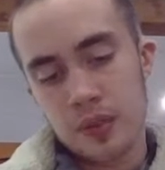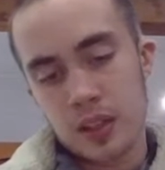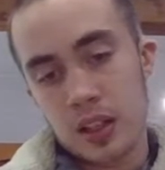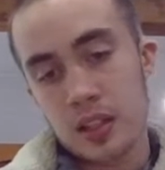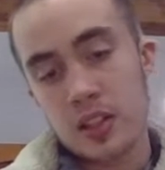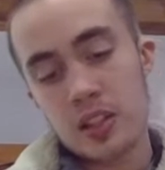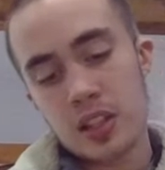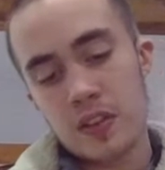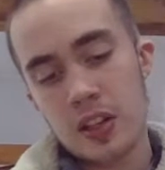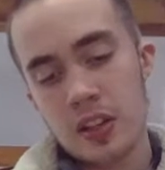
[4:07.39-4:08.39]

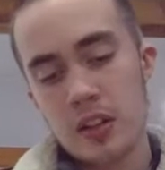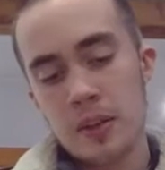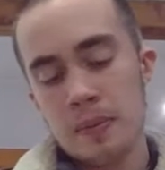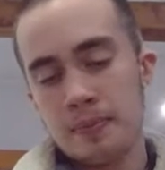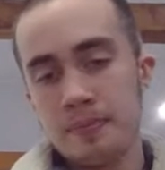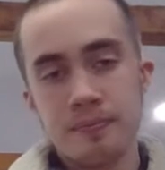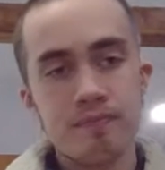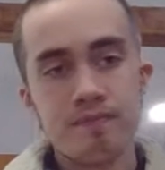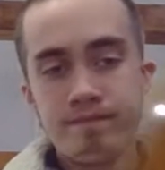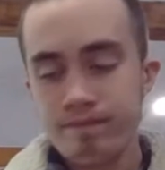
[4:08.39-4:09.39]
1973.
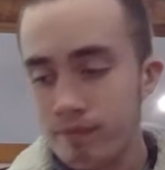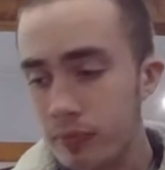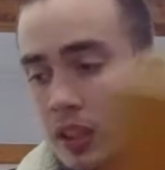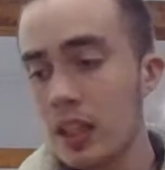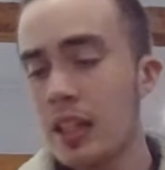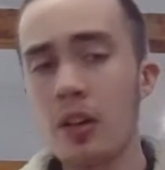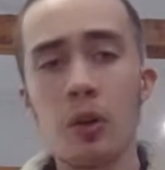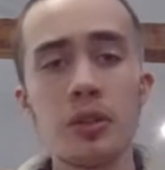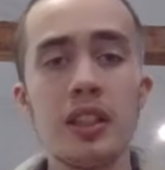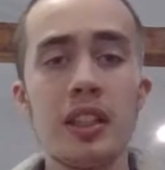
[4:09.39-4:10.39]
An
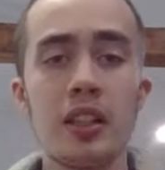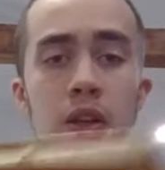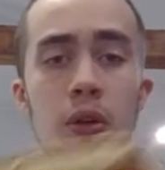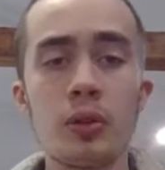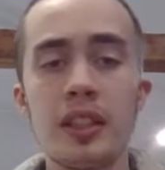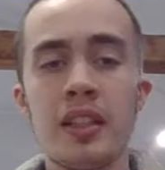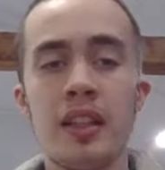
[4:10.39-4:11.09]
oldie, a goldie.